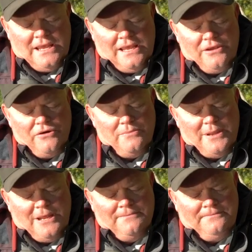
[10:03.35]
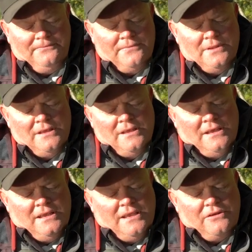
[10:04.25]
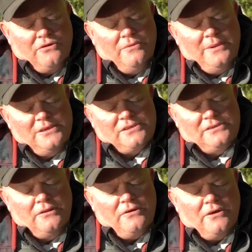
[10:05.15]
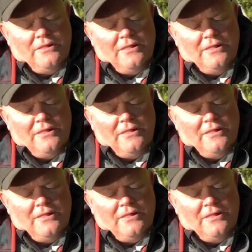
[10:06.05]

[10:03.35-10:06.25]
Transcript: a goby and gobies look a